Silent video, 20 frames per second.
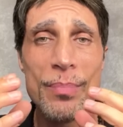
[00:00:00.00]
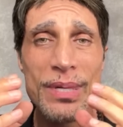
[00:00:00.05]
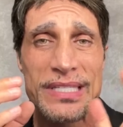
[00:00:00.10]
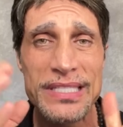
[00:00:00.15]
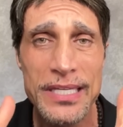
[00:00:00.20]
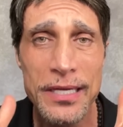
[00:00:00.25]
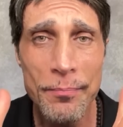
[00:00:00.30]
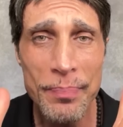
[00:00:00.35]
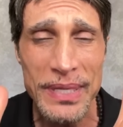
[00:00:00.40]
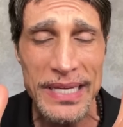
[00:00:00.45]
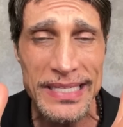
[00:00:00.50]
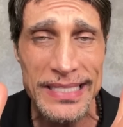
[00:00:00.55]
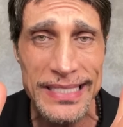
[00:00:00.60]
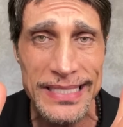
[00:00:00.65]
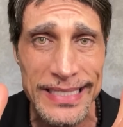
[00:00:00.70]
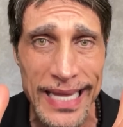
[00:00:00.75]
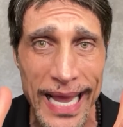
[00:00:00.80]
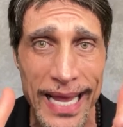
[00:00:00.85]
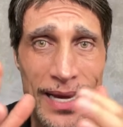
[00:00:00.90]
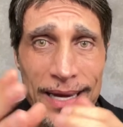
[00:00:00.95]
But simply
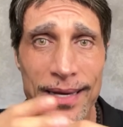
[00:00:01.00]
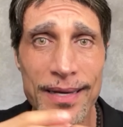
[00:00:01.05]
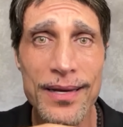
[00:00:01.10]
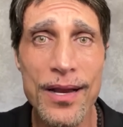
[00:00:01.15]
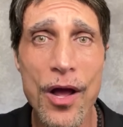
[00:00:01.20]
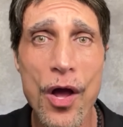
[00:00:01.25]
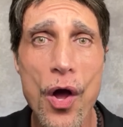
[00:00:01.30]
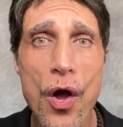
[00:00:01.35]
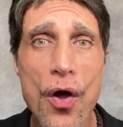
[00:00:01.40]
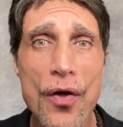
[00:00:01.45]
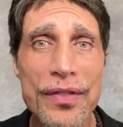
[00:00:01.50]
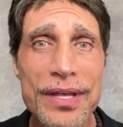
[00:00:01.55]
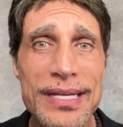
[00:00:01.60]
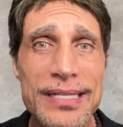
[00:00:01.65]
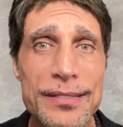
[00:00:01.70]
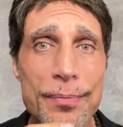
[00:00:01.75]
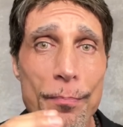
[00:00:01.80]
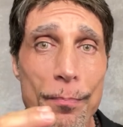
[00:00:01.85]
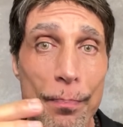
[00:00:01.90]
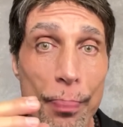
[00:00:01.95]
stated, all
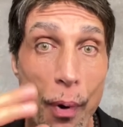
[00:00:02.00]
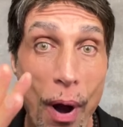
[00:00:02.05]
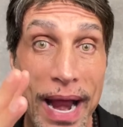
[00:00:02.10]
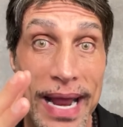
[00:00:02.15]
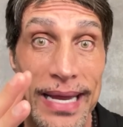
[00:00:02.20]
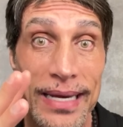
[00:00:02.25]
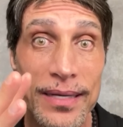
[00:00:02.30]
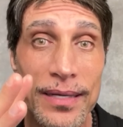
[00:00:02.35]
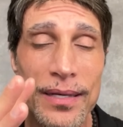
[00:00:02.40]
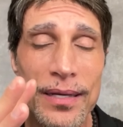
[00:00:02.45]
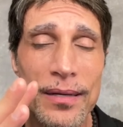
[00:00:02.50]
this bright